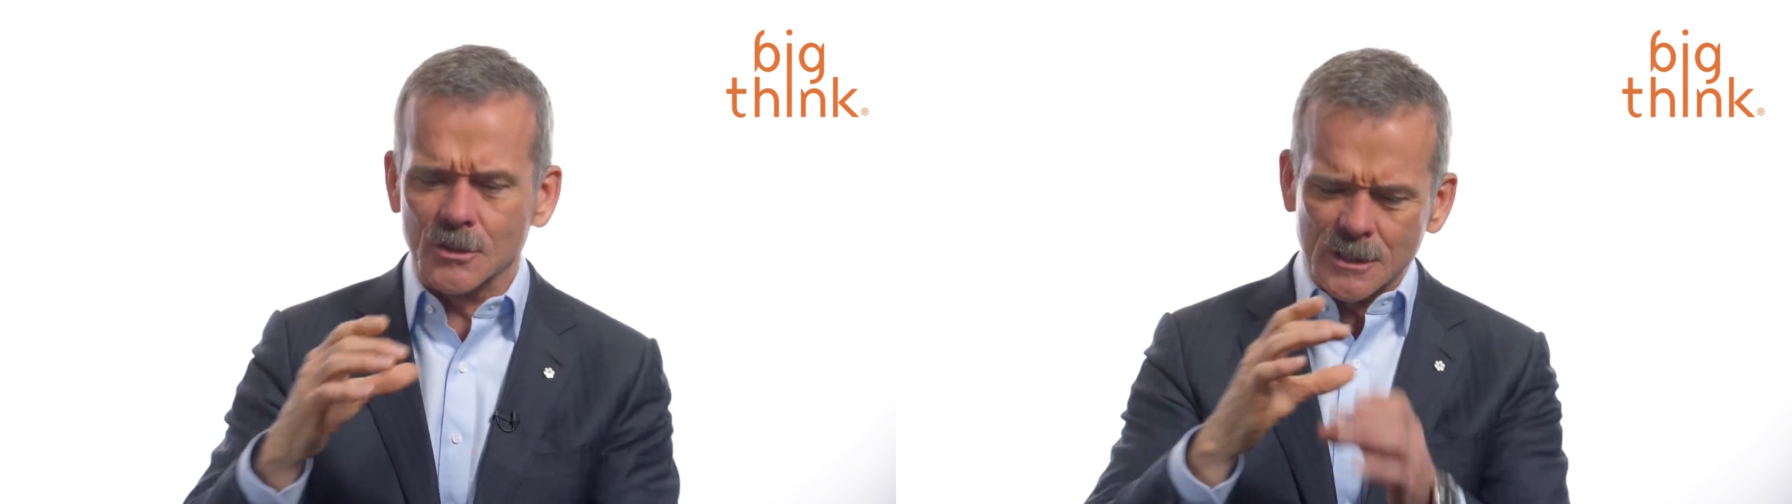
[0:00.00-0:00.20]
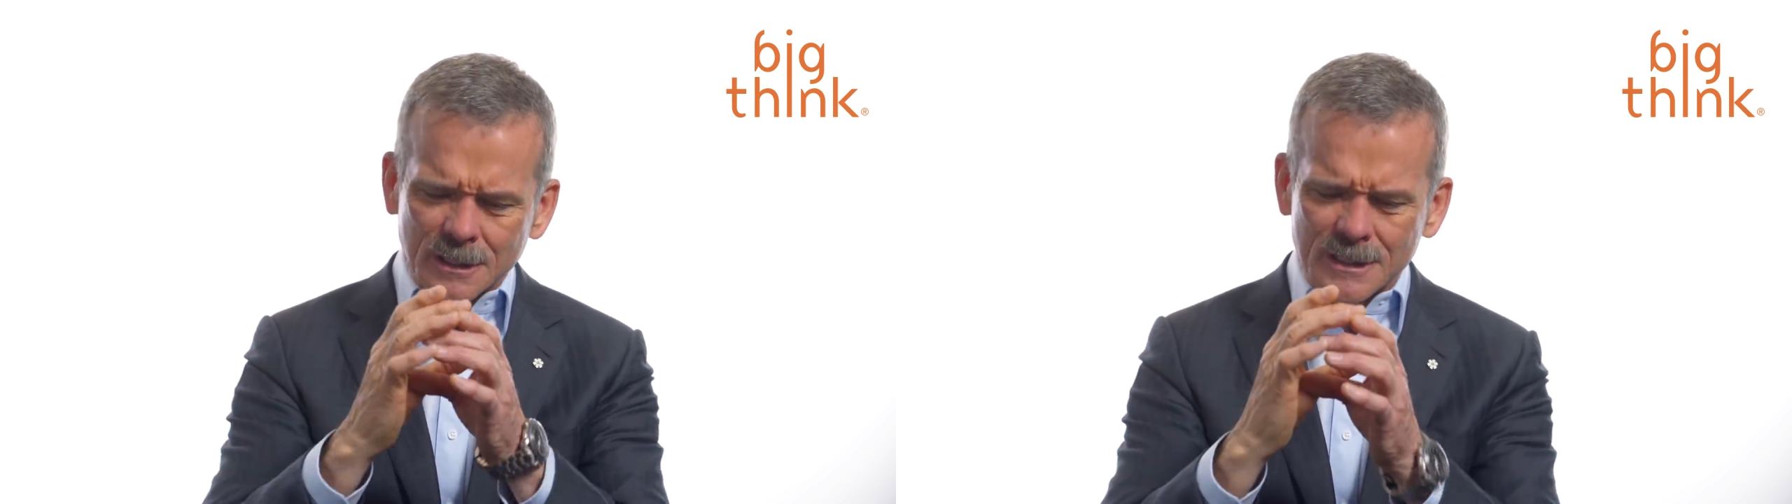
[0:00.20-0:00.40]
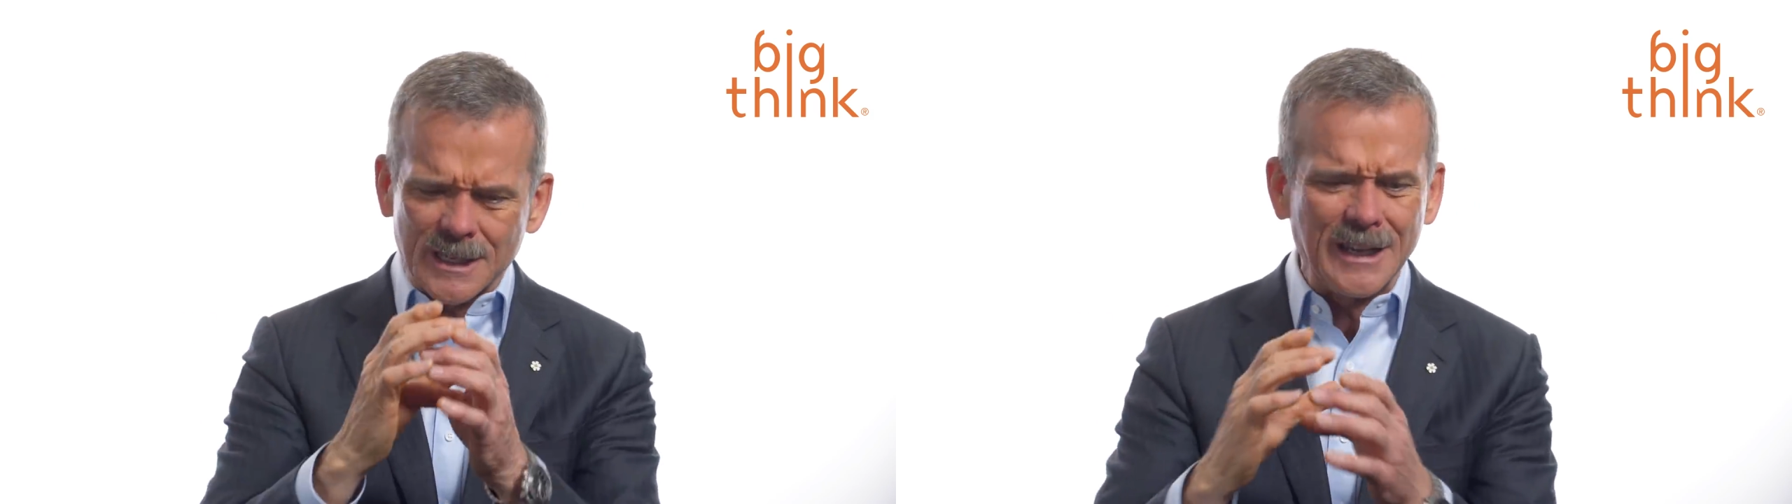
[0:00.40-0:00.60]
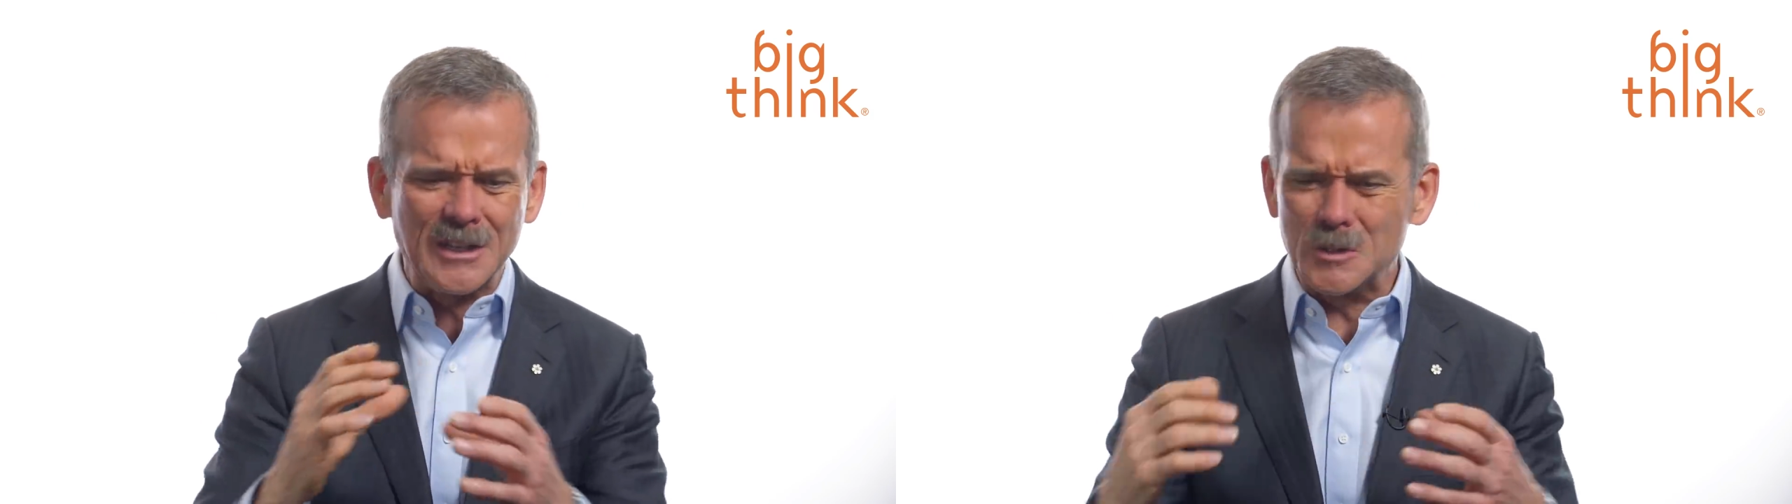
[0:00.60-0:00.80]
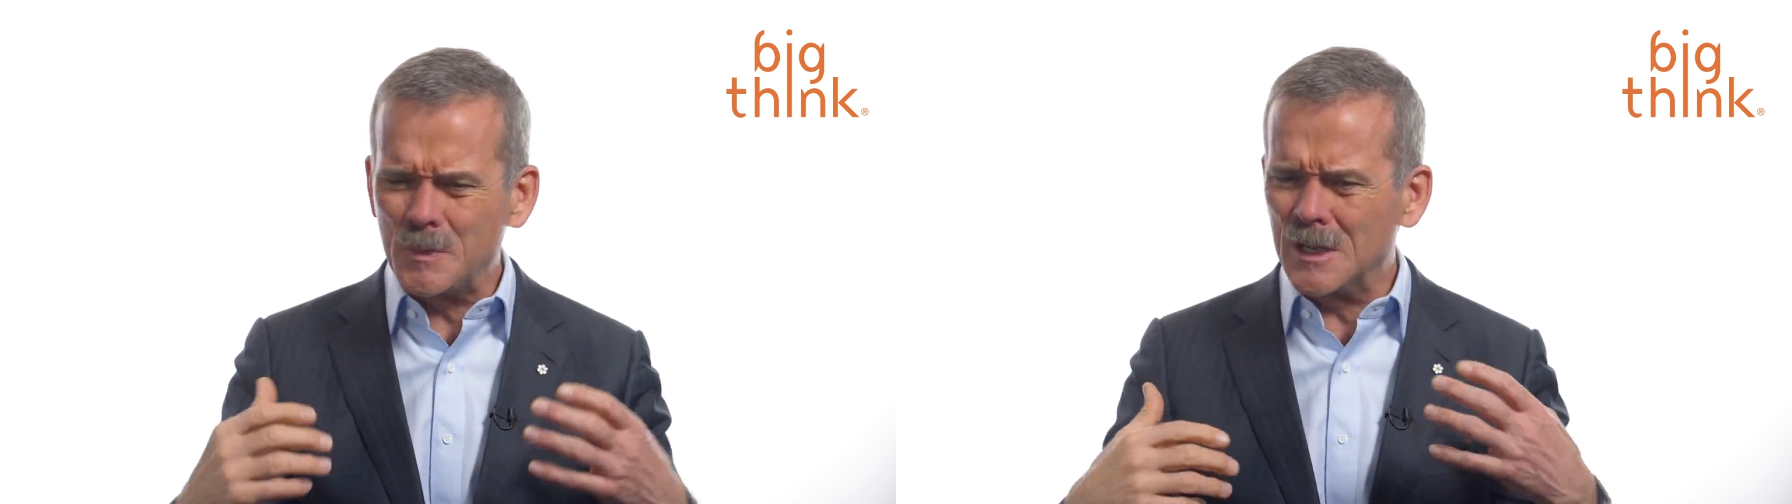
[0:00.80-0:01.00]
There's little
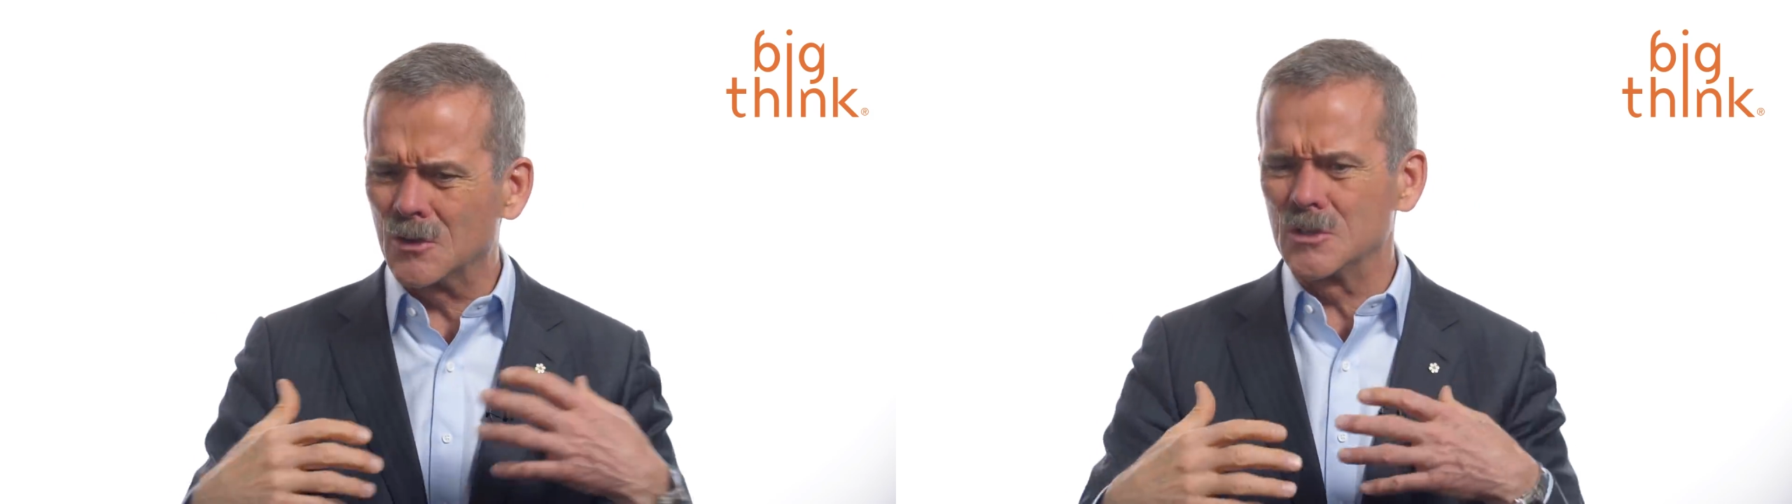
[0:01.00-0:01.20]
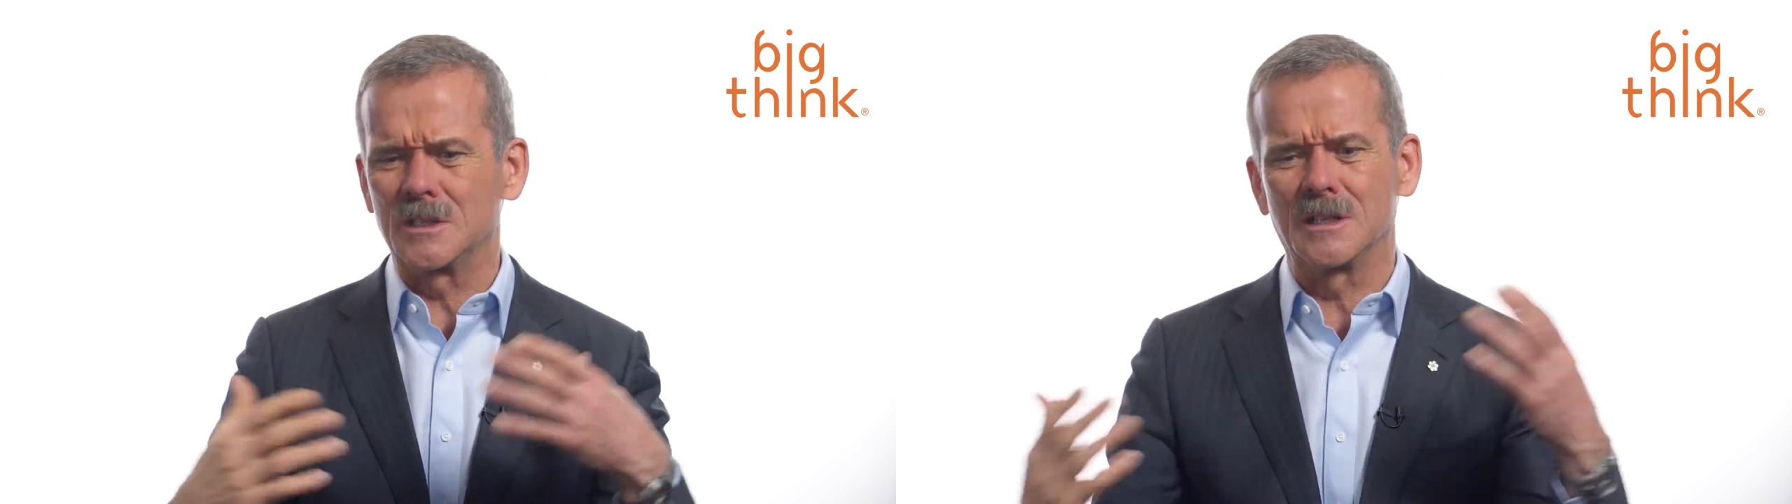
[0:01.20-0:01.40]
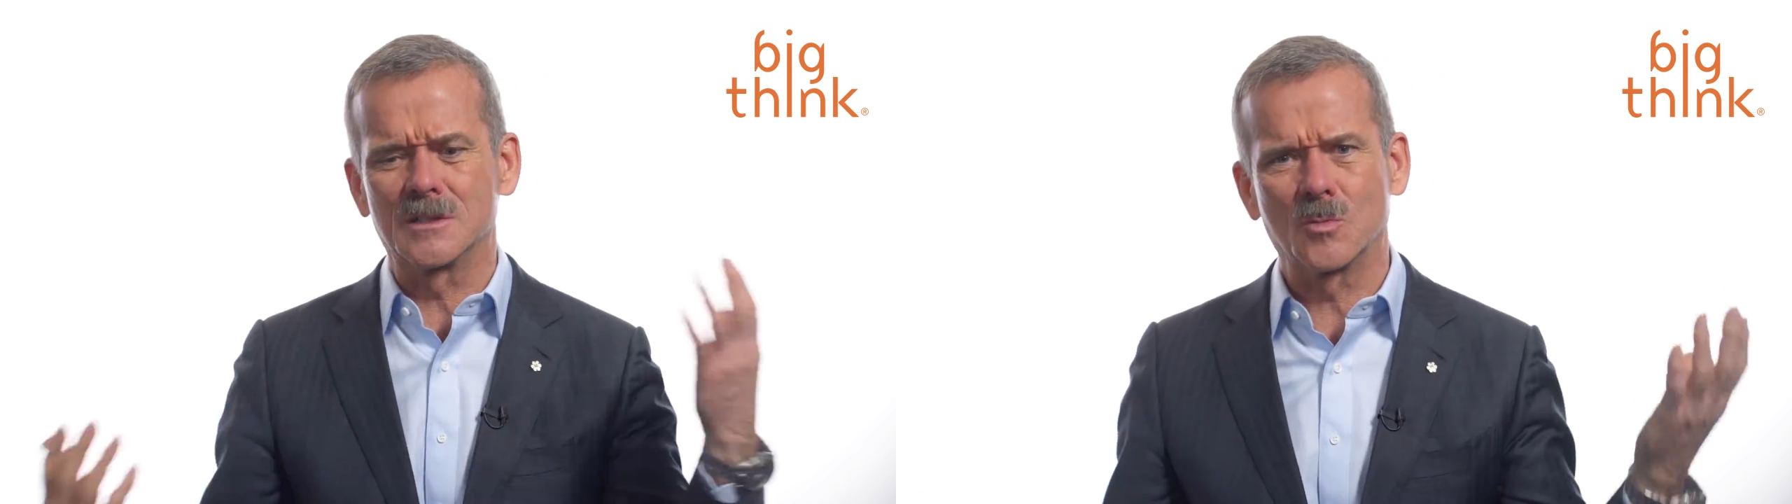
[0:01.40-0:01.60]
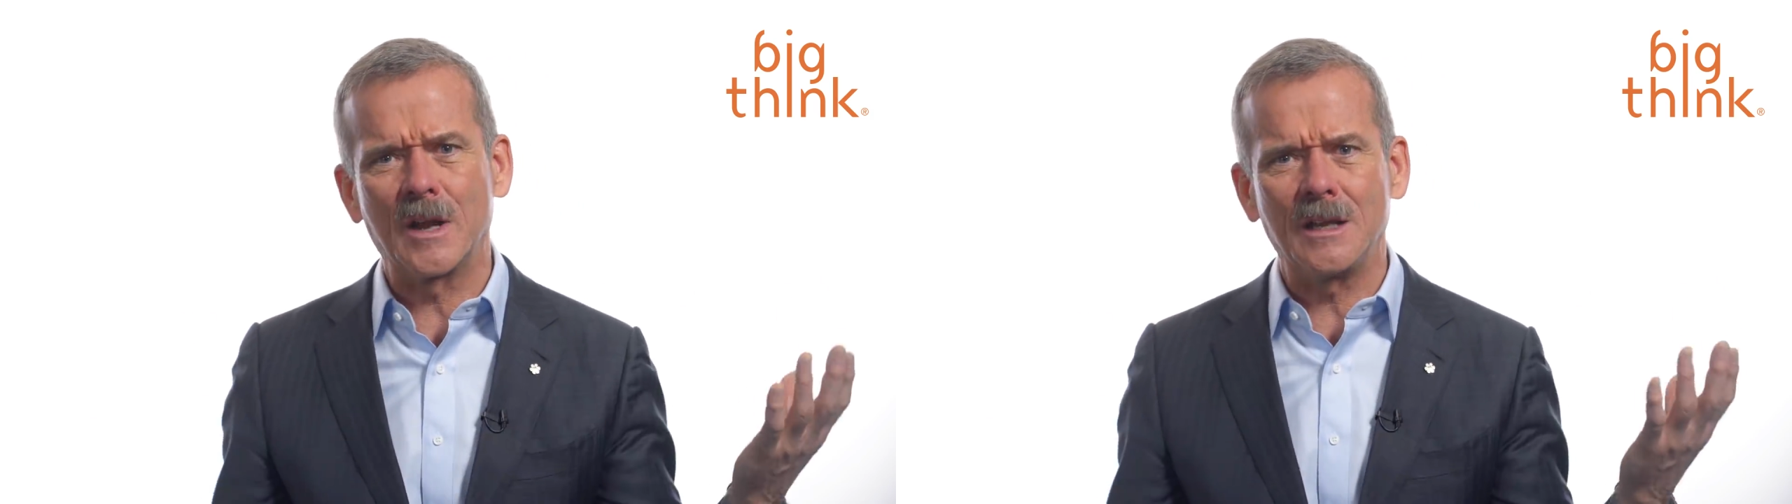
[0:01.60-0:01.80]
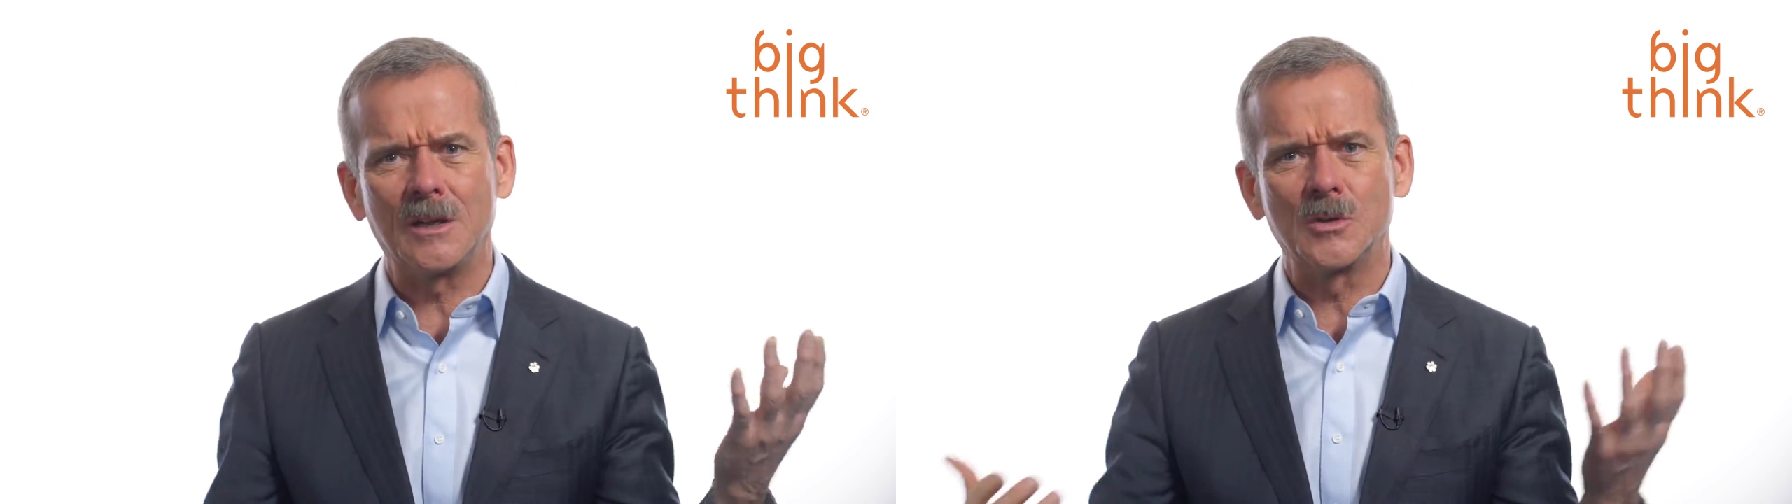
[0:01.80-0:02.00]
tiny speakers and it's
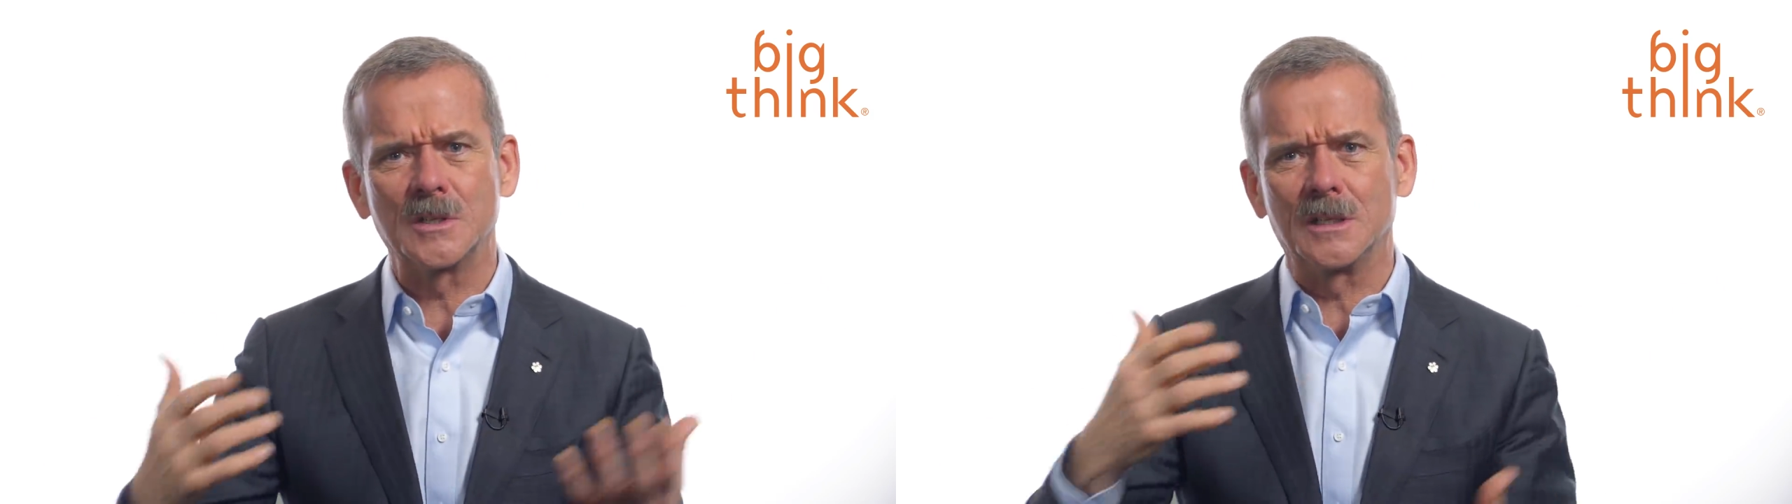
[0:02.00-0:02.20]
radios